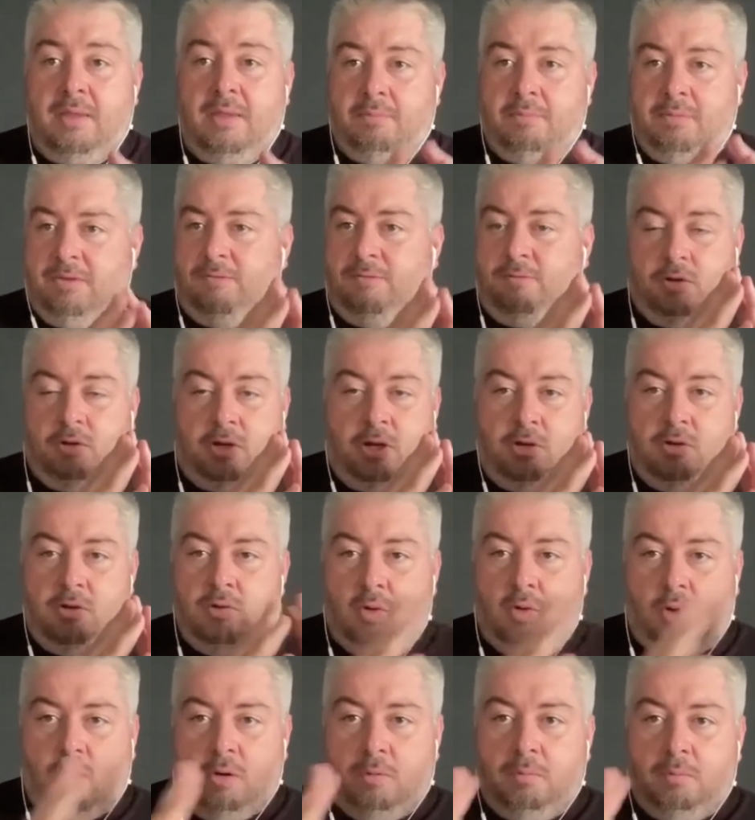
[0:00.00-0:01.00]
But for a
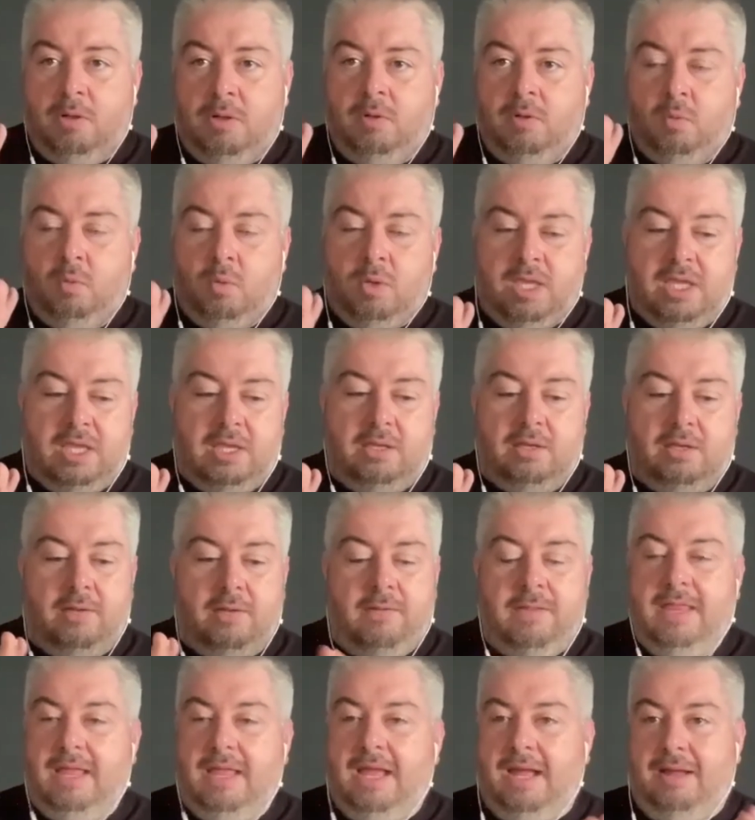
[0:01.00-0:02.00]
normal week,
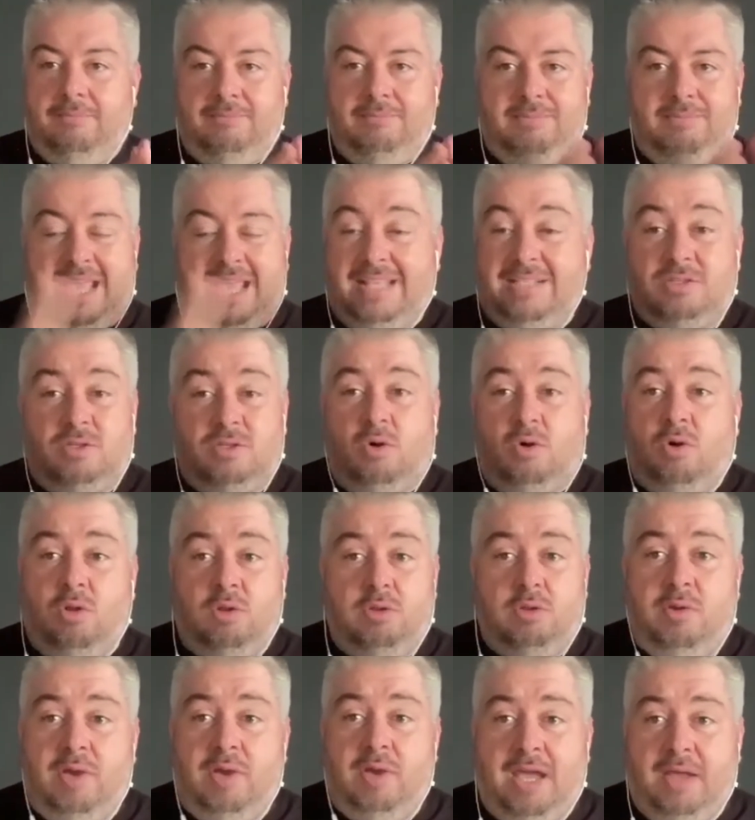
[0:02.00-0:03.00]
that's all
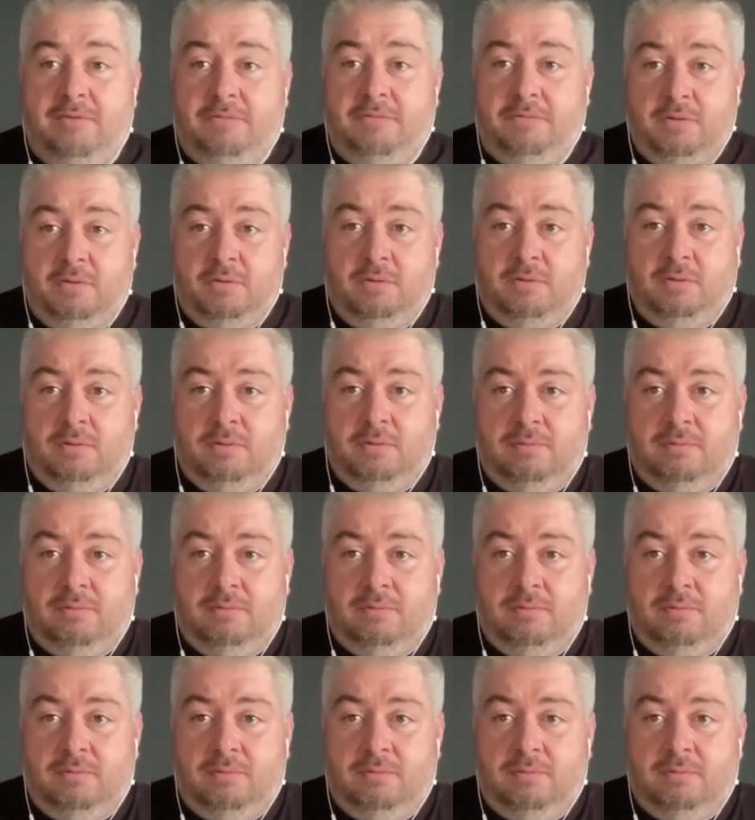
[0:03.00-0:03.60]
you have to do.